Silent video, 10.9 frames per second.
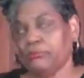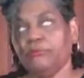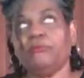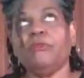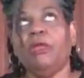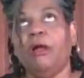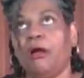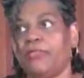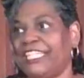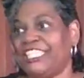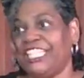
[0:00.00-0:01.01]

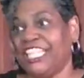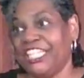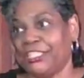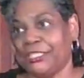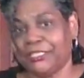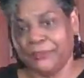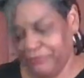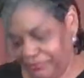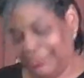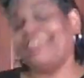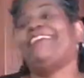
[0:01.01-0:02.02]
Oh, that's delicious.
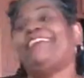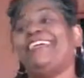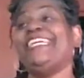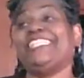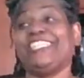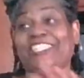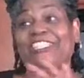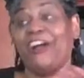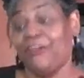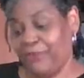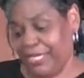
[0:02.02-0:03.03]
It's good
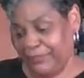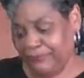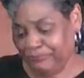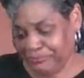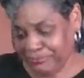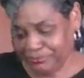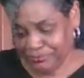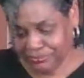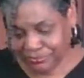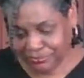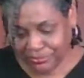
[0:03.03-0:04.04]
already.
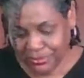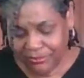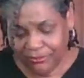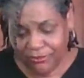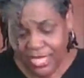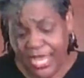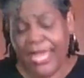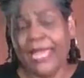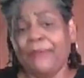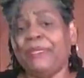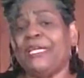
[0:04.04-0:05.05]

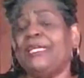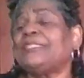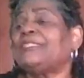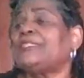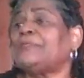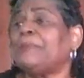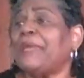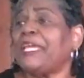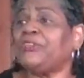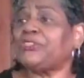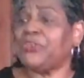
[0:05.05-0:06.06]
And because
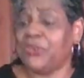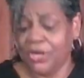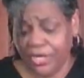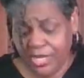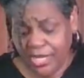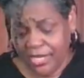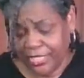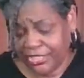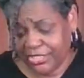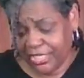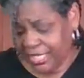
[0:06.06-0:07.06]
tomatoes are
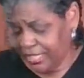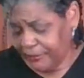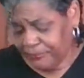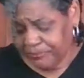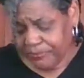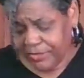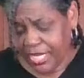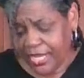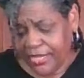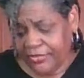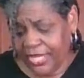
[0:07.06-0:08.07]
acidic,
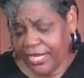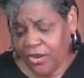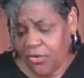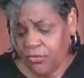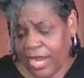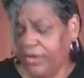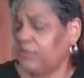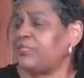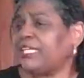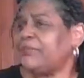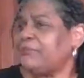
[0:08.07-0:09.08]
they don't, I
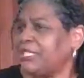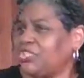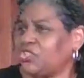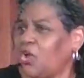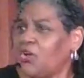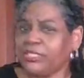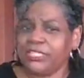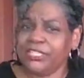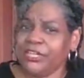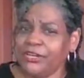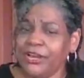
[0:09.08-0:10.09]
don't need much salt
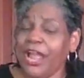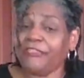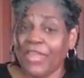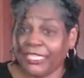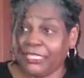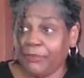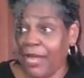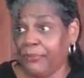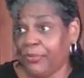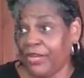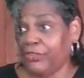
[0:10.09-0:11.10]
in here. That's my
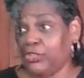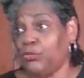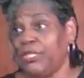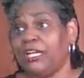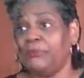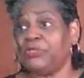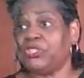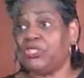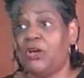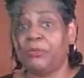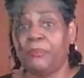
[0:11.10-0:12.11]
preference. When it comes to
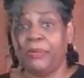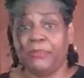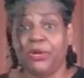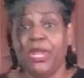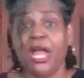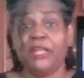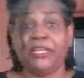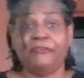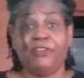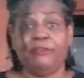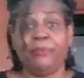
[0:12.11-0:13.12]
salt and pepper, I
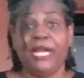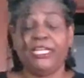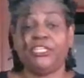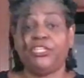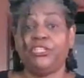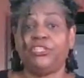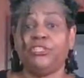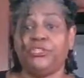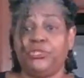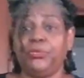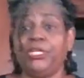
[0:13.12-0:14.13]
like for everybody to
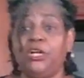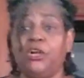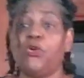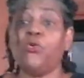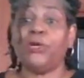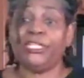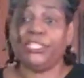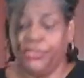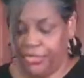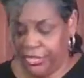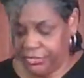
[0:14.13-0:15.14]
do it according
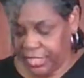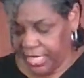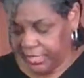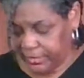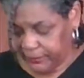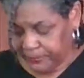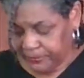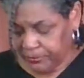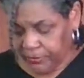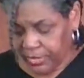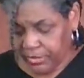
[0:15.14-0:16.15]
to their taste.
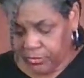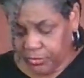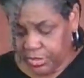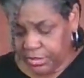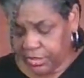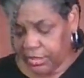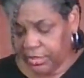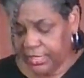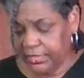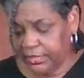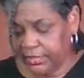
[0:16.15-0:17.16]
So we're just going to
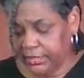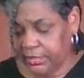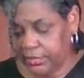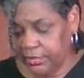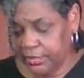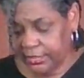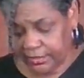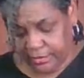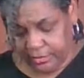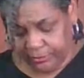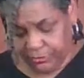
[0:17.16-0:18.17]
let this cook and
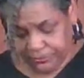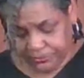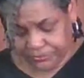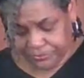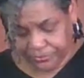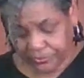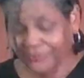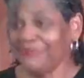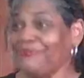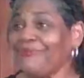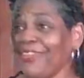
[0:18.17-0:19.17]
simmer
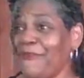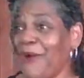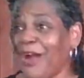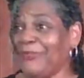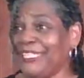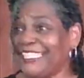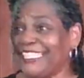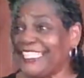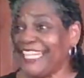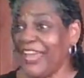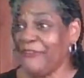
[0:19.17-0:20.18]
while we get
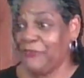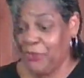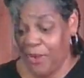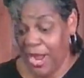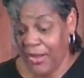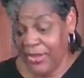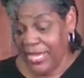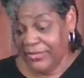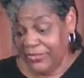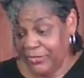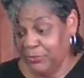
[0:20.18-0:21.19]
to chat for a while.
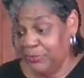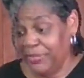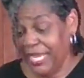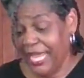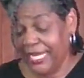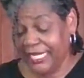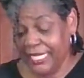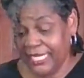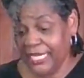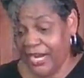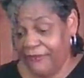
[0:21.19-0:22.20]
Then we'll be adding
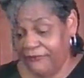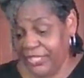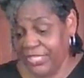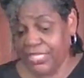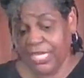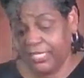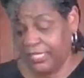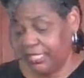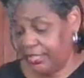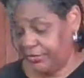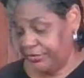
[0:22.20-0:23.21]
in our fish and
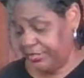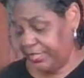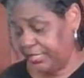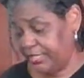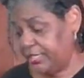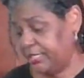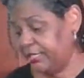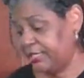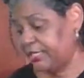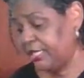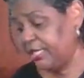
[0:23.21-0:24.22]
the other
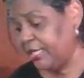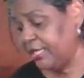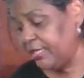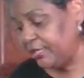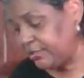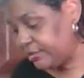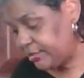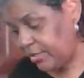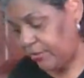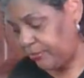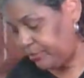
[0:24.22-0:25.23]
seasonings.
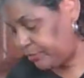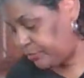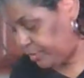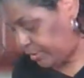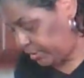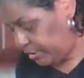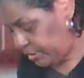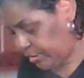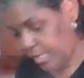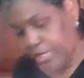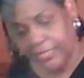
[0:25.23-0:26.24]
So set this
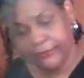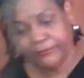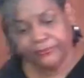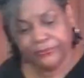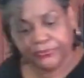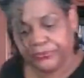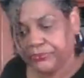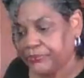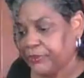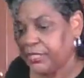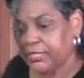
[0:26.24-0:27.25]
aside,
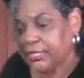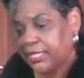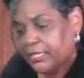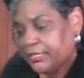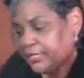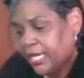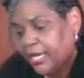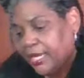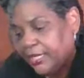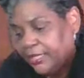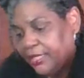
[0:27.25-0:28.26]
set that
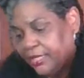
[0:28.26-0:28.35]
aside.